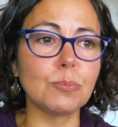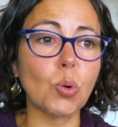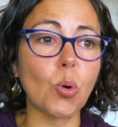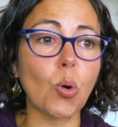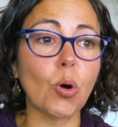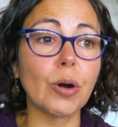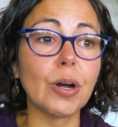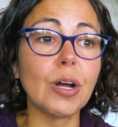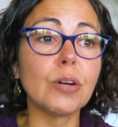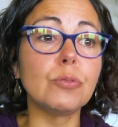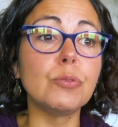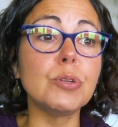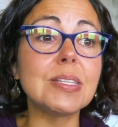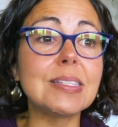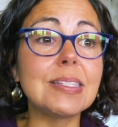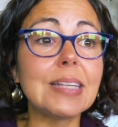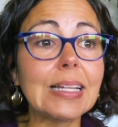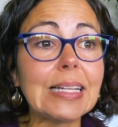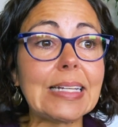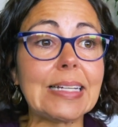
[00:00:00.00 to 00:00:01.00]
more
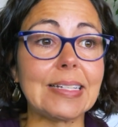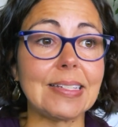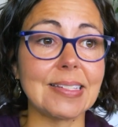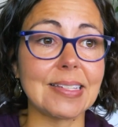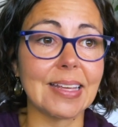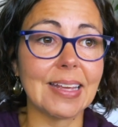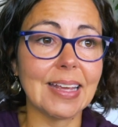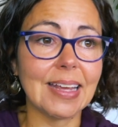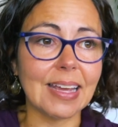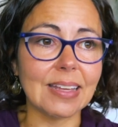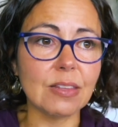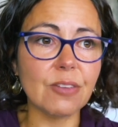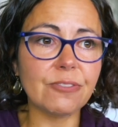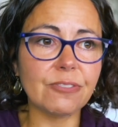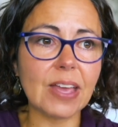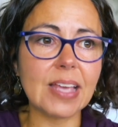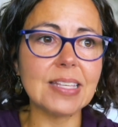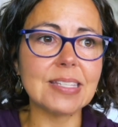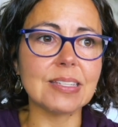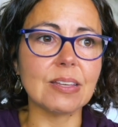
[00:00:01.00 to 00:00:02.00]
resilient in the
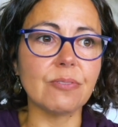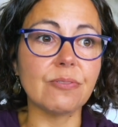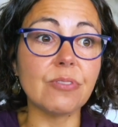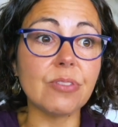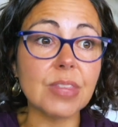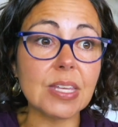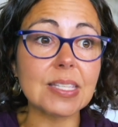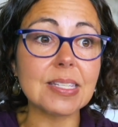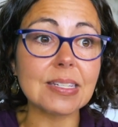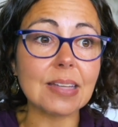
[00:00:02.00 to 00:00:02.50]
face of this